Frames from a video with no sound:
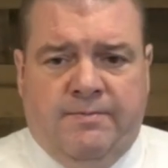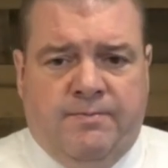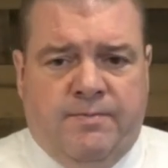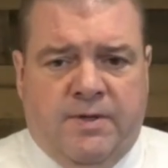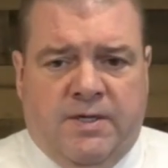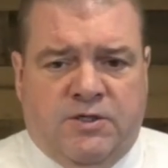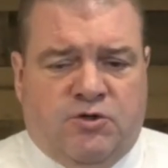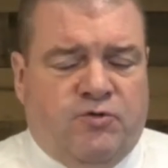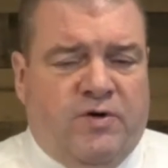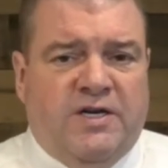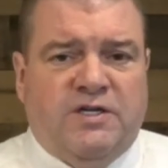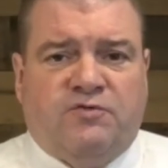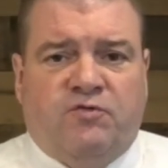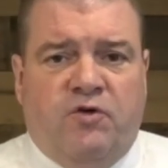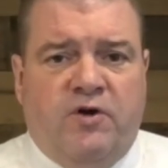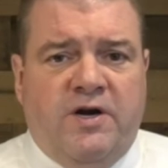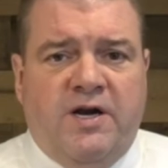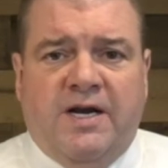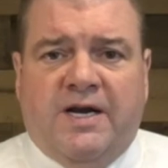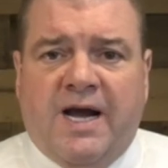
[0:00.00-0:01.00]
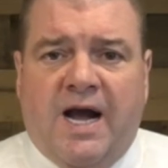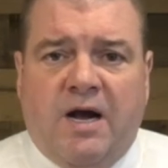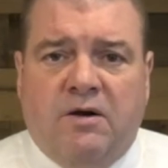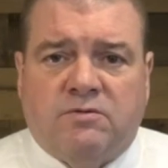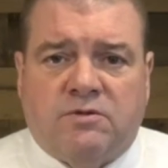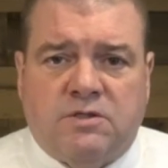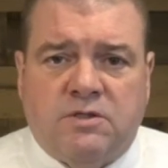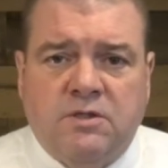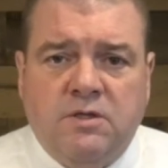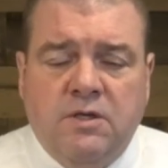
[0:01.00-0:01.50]
transferring
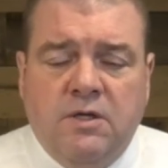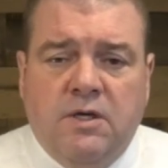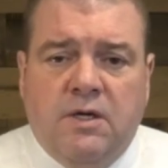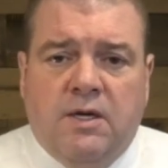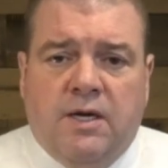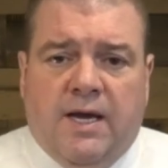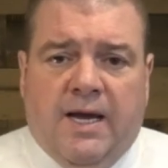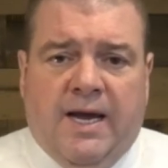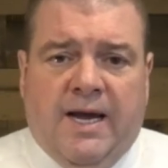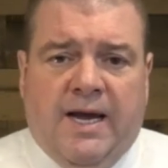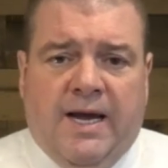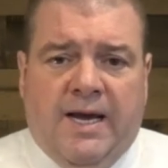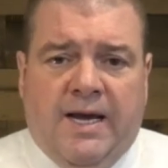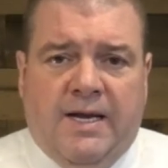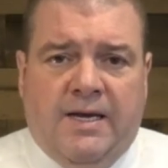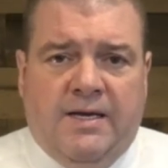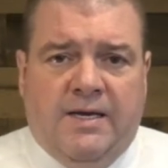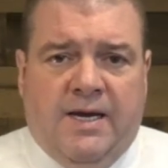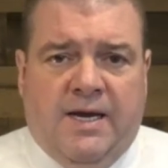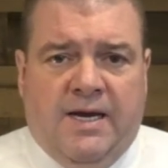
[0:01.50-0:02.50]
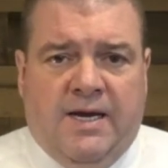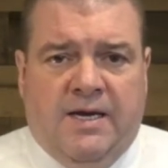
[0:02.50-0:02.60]
accounts, and